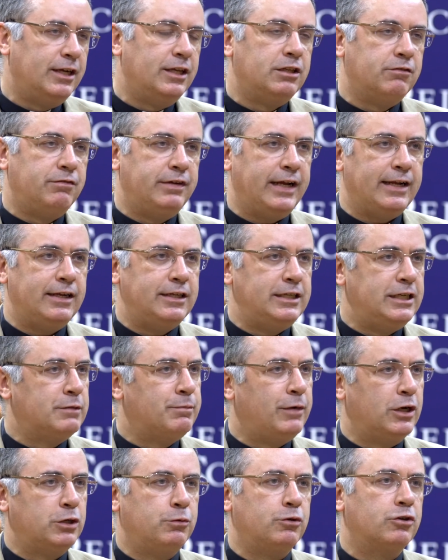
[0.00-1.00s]
The reality is
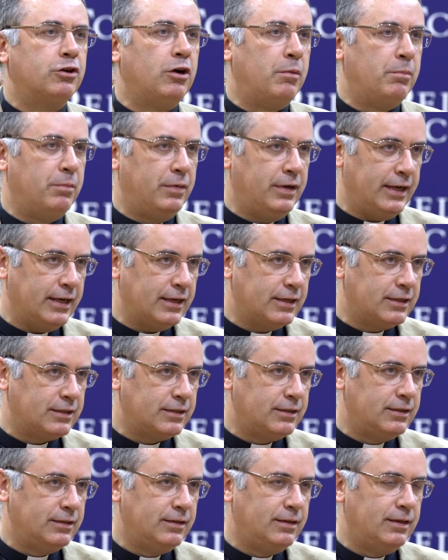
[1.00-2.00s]
much more
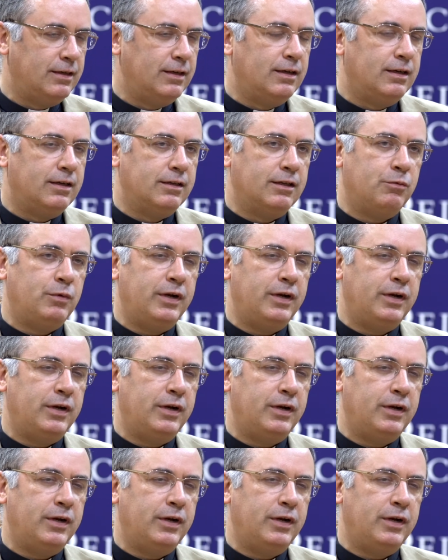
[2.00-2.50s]
complex. The